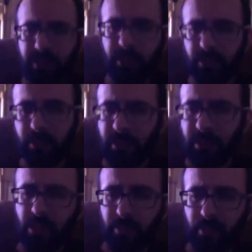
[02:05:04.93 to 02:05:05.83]
Such
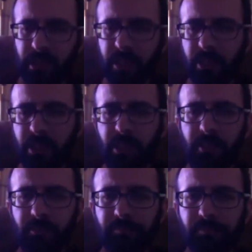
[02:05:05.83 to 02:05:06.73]
a relation
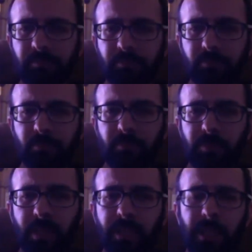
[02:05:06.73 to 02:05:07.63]

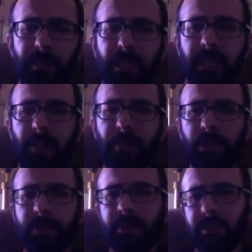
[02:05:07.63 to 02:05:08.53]
can be
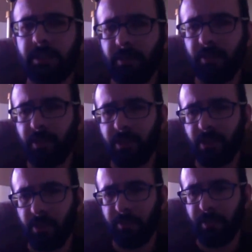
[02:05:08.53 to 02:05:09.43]
elaborated in different
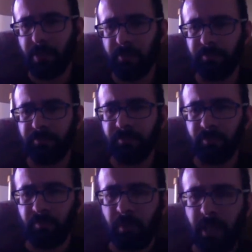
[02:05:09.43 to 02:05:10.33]
terms,
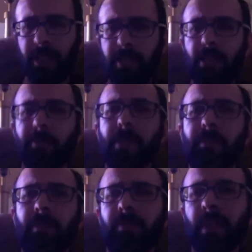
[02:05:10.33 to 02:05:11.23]
in terms of
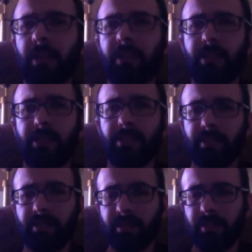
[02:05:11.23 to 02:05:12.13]

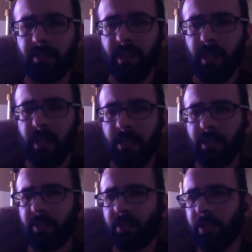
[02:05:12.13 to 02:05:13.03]
invariances, in
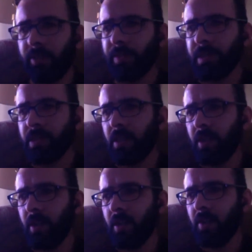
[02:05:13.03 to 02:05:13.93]
terms
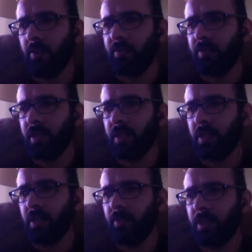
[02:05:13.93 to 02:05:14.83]
of
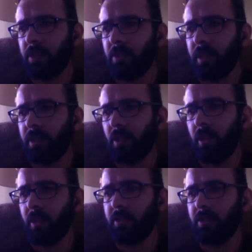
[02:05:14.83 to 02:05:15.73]
what you might
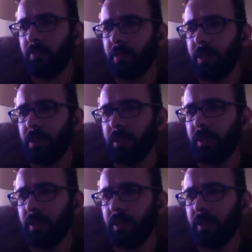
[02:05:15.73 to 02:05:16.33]
call to be